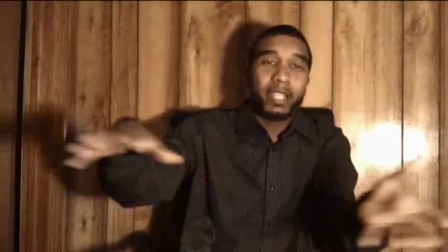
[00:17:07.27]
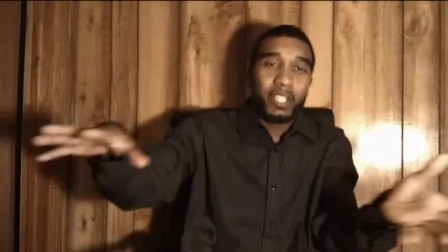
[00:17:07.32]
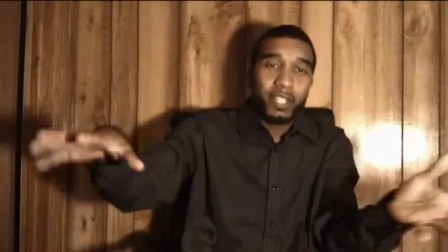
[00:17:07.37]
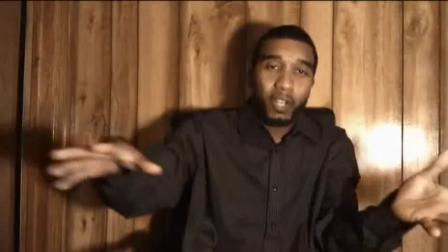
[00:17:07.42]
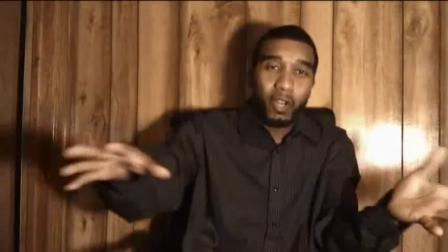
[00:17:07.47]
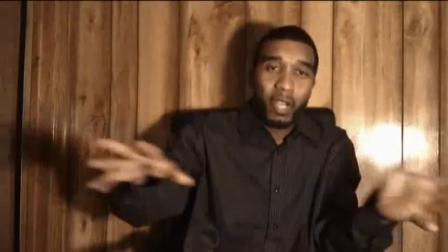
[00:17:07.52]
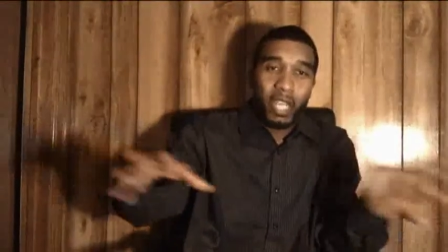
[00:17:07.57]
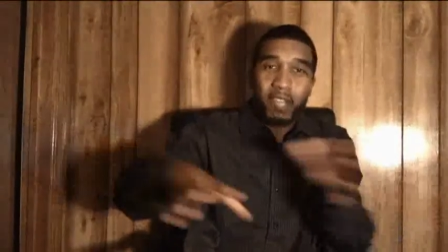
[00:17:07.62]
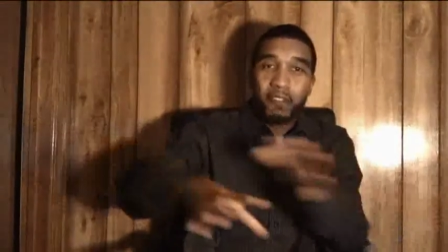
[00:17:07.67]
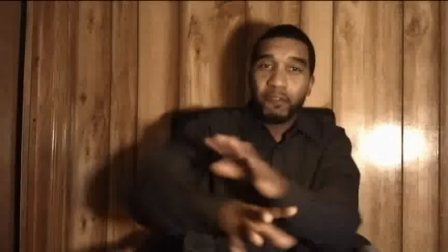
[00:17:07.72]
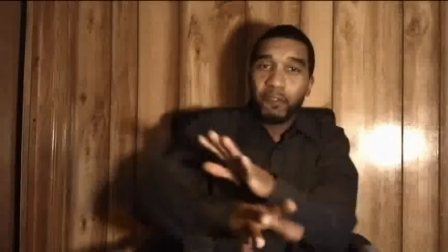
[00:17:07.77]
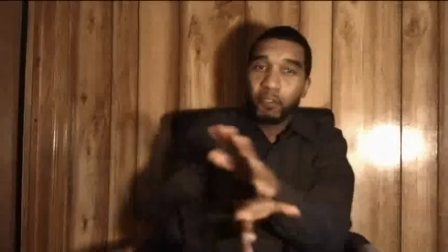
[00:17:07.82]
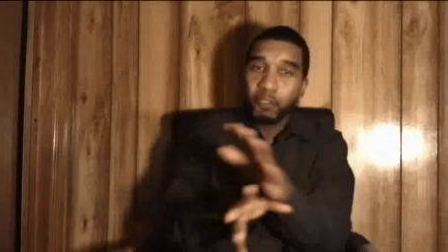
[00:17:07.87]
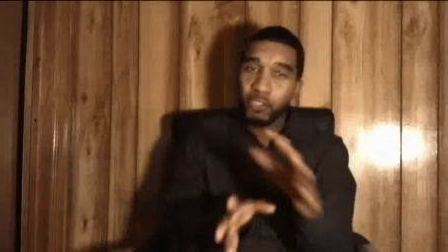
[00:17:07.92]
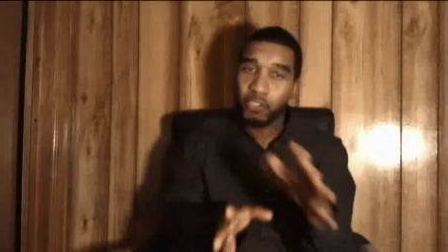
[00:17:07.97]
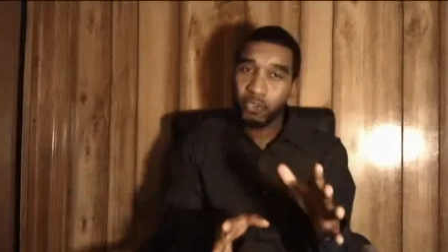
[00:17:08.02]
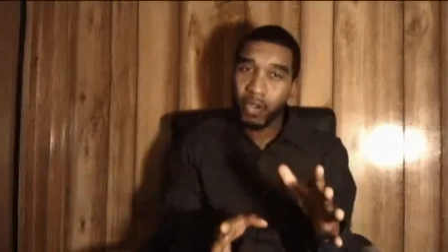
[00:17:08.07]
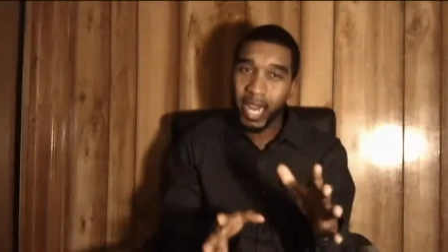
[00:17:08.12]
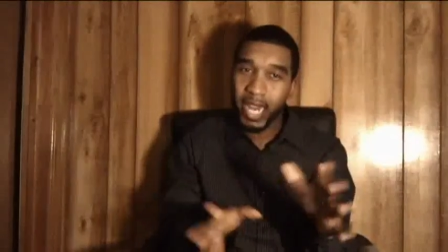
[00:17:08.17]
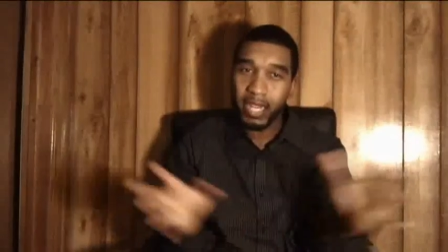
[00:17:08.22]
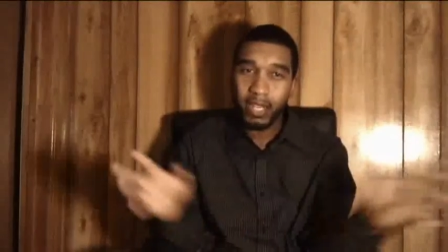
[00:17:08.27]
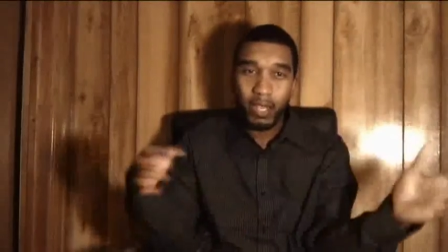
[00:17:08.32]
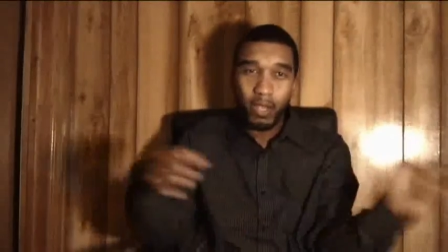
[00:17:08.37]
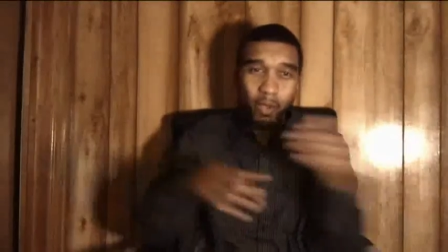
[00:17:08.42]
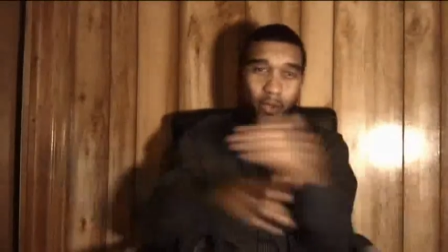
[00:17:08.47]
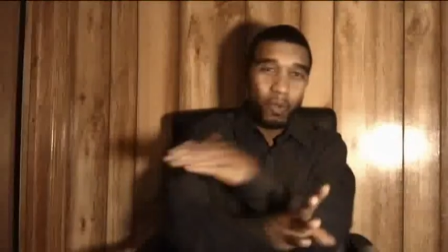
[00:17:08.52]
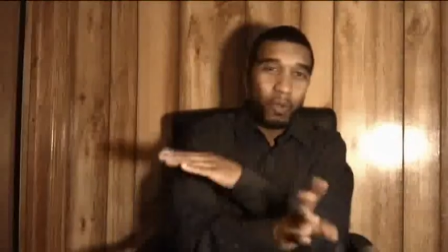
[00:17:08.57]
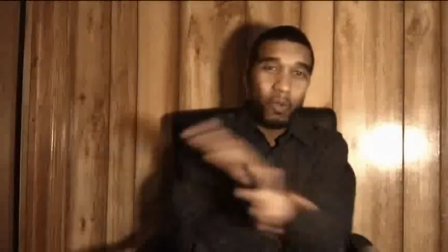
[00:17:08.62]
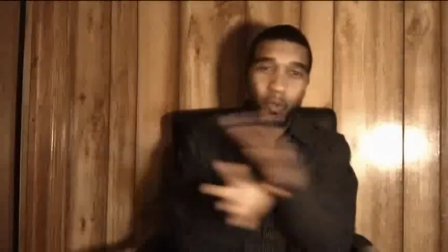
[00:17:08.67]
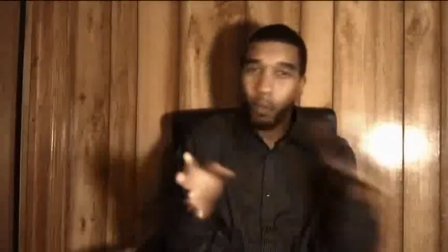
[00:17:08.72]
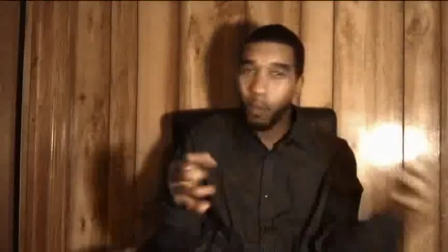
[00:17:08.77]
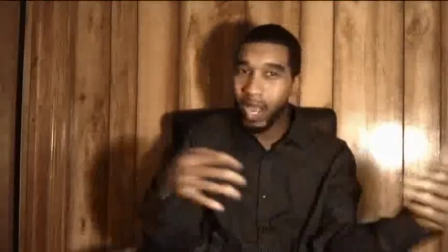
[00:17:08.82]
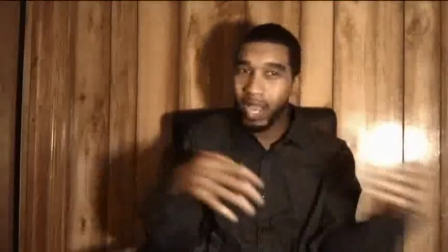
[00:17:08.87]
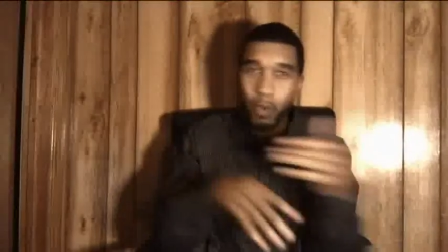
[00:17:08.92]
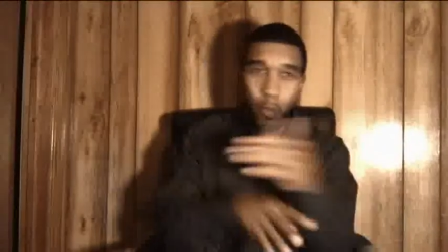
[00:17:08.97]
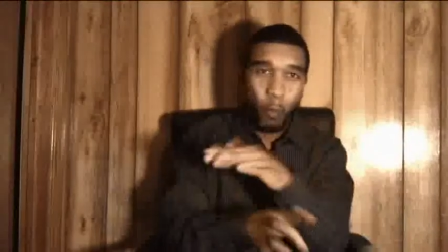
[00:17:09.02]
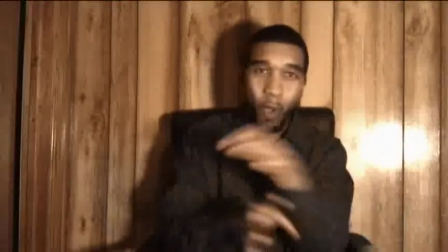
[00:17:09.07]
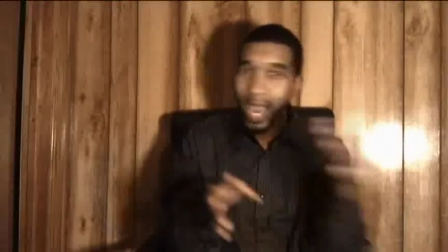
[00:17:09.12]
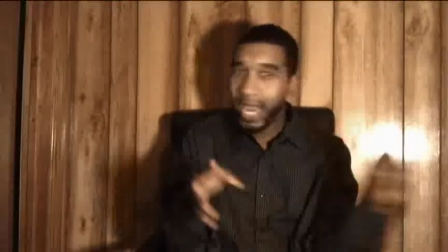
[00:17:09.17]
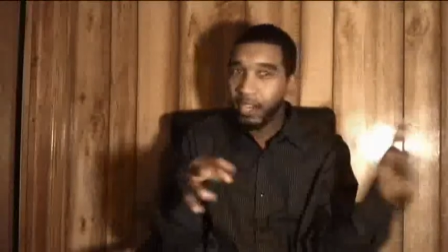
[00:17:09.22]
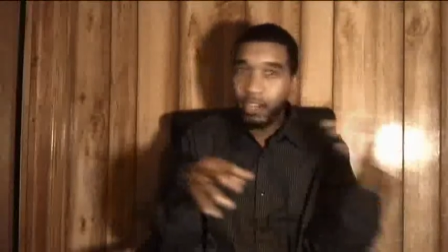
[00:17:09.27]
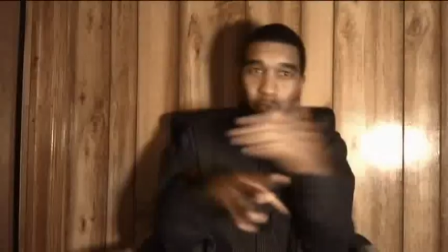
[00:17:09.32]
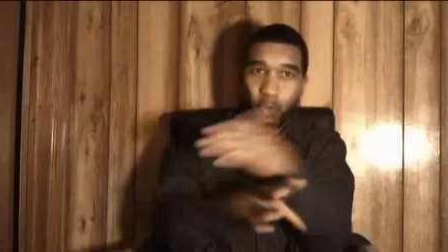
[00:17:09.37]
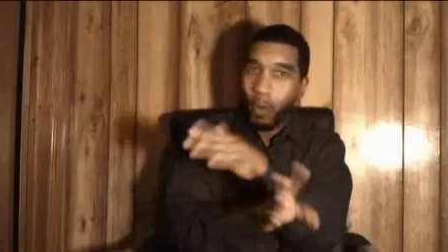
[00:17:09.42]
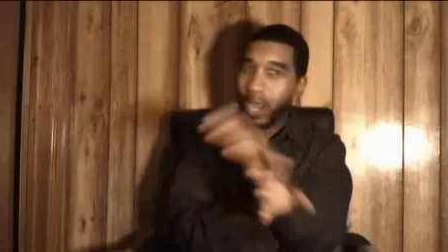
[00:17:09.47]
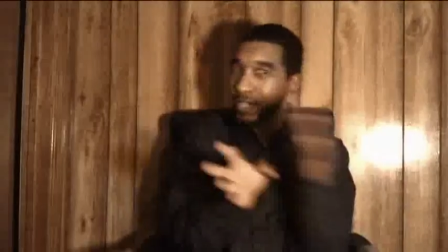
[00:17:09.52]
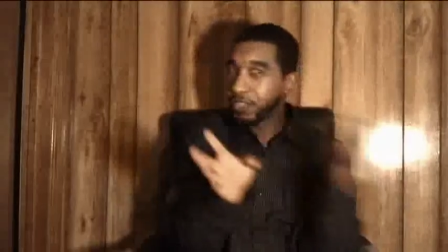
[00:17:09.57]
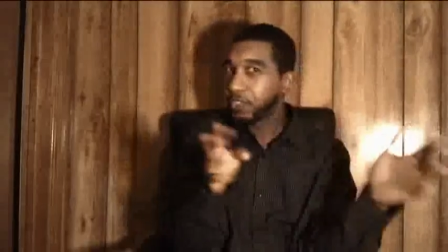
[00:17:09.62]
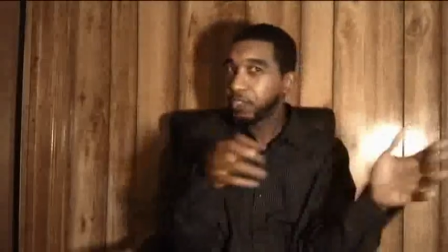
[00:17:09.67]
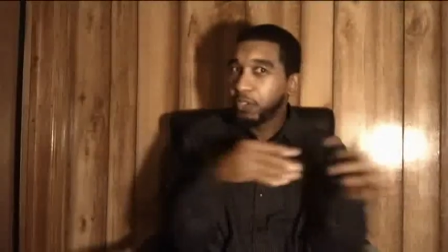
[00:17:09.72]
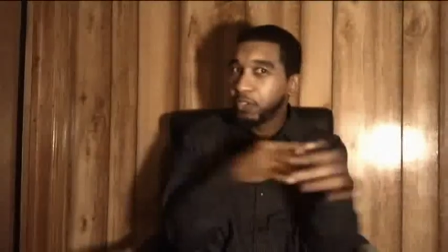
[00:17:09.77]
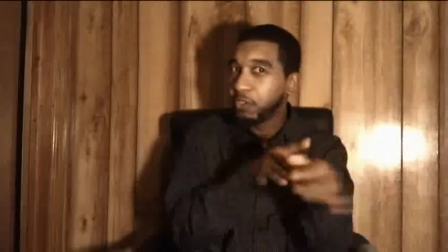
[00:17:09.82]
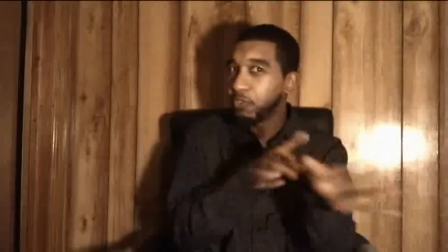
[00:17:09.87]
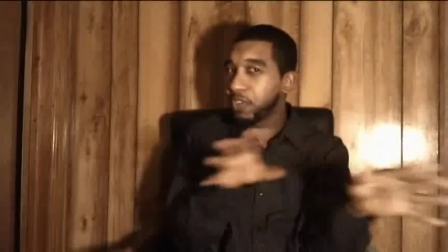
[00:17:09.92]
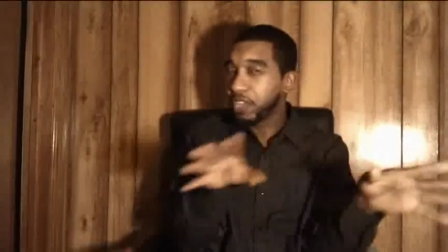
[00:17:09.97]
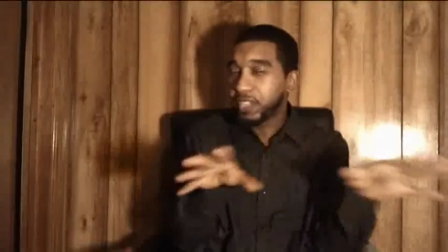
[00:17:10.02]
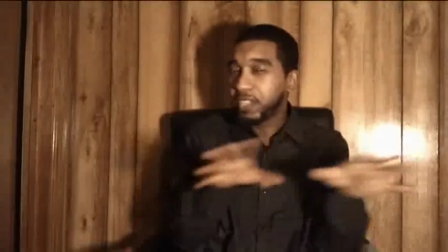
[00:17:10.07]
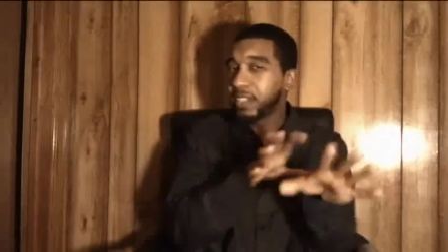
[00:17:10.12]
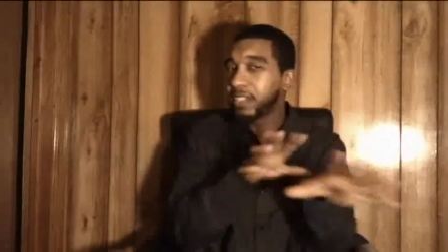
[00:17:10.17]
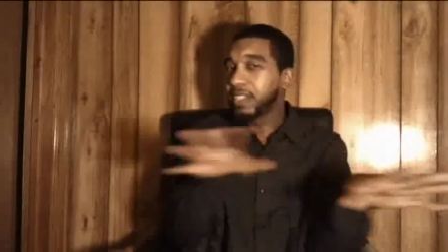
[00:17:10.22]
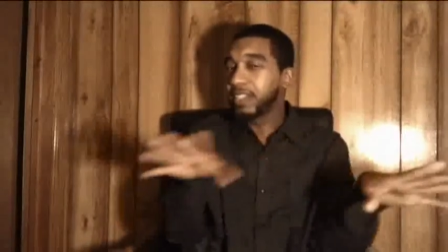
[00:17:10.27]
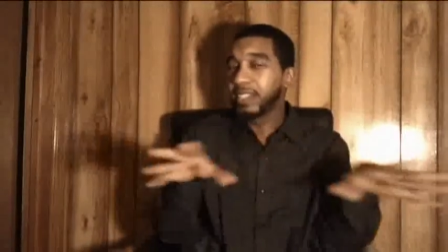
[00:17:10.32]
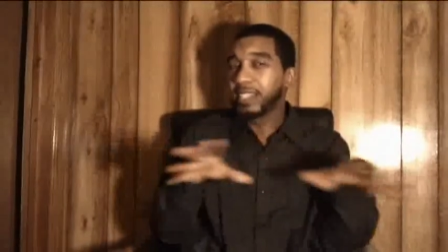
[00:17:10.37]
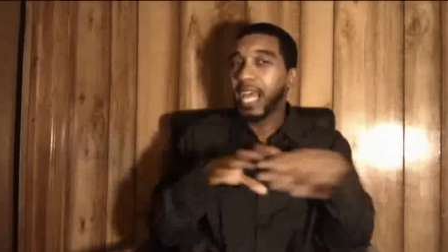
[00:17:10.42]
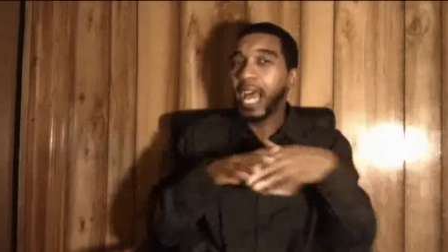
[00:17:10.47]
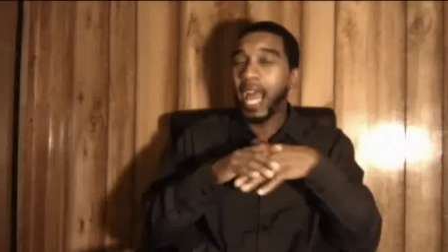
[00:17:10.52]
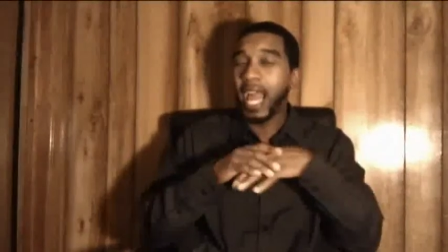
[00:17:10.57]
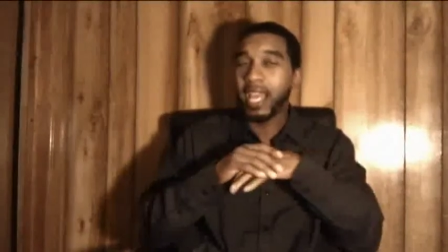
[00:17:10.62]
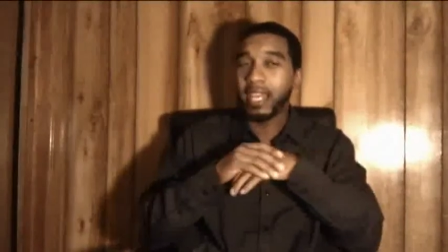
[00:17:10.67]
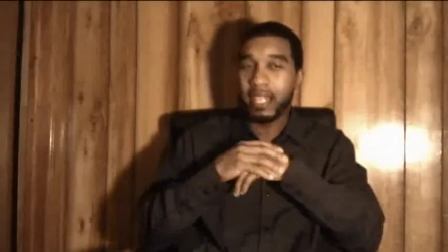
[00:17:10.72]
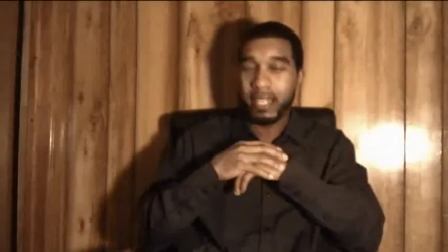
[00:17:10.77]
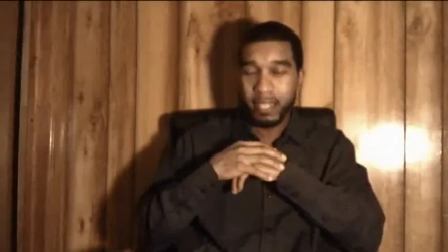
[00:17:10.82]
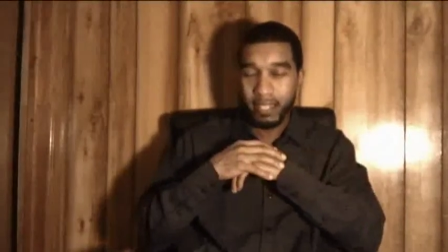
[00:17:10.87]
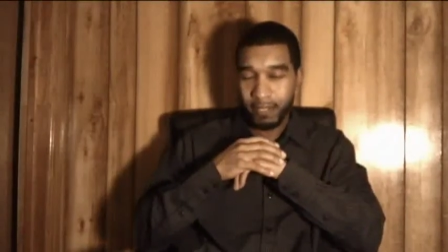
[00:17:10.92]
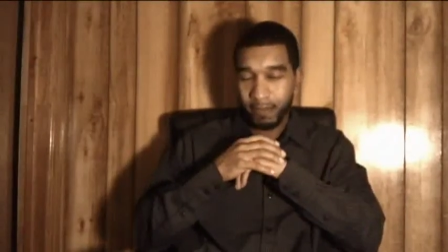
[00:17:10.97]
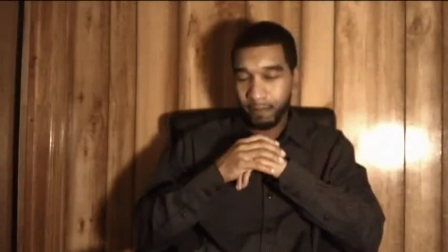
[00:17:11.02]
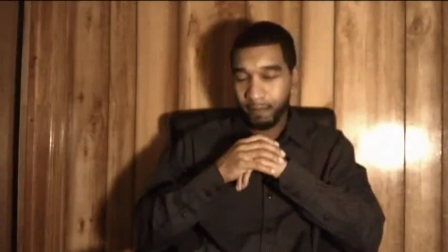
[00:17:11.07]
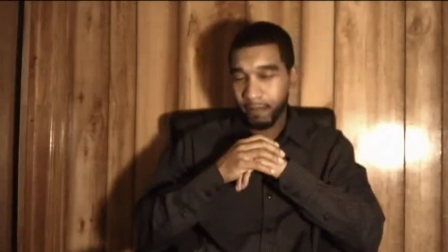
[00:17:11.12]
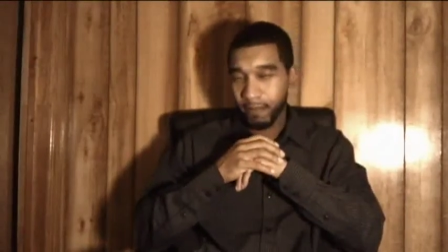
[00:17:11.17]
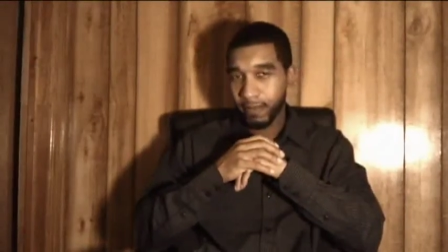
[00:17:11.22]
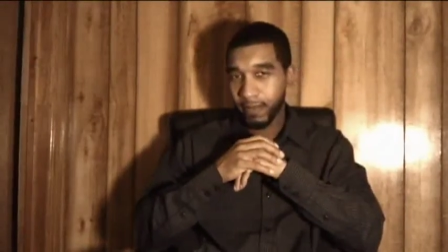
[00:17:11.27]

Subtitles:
infiltrate white Western Christian societies